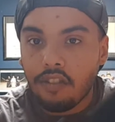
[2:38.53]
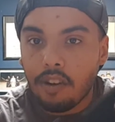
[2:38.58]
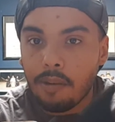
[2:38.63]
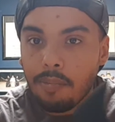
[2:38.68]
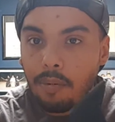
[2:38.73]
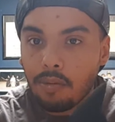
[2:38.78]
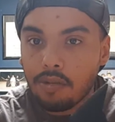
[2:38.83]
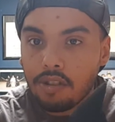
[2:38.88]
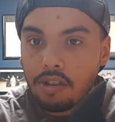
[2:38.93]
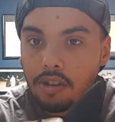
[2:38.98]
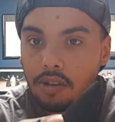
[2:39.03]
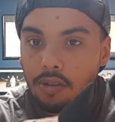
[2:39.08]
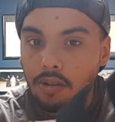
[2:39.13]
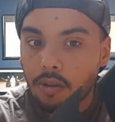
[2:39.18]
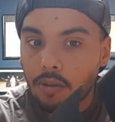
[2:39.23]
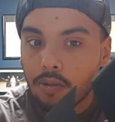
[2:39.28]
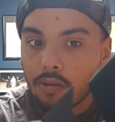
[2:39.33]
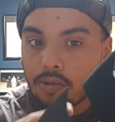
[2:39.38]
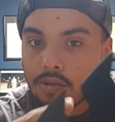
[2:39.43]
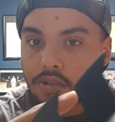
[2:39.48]
I poked little
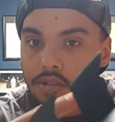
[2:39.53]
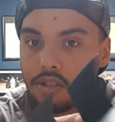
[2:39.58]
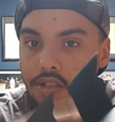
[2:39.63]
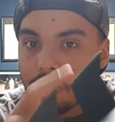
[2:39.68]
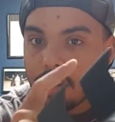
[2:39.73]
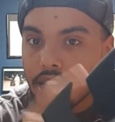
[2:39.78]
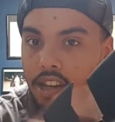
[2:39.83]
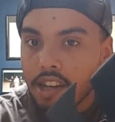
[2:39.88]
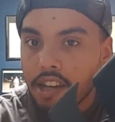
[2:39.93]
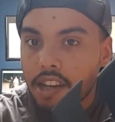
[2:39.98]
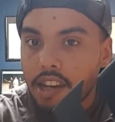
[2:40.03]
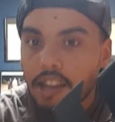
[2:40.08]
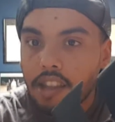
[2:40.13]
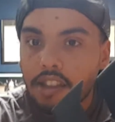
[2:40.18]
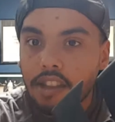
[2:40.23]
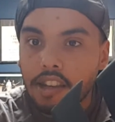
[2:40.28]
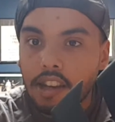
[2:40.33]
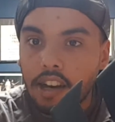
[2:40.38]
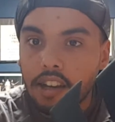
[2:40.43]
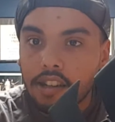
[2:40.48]
holes in
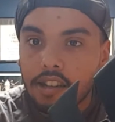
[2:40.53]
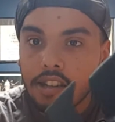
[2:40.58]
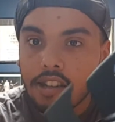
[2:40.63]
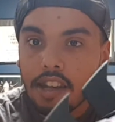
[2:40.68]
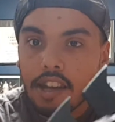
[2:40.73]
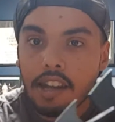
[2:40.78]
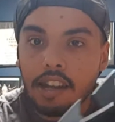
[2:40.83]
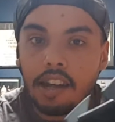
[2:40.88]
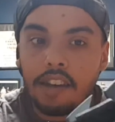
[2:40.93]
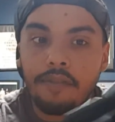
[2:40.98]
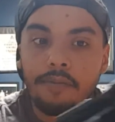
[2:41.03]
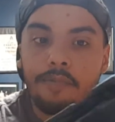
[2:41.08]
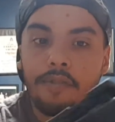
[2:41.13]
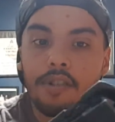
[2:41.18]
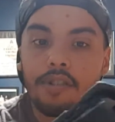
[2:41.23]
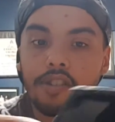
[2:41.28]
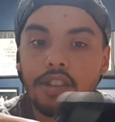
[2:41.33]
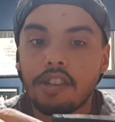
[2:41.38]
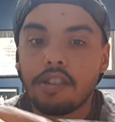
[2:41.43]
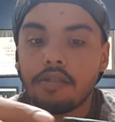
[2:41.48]
the gauntlet and I
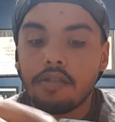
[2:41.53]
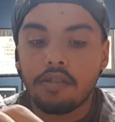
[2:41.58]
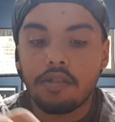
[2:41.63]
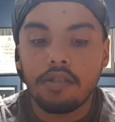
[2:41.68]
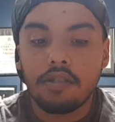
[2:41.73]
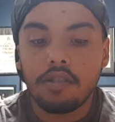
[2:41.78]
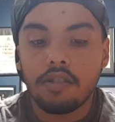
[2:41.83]
filled it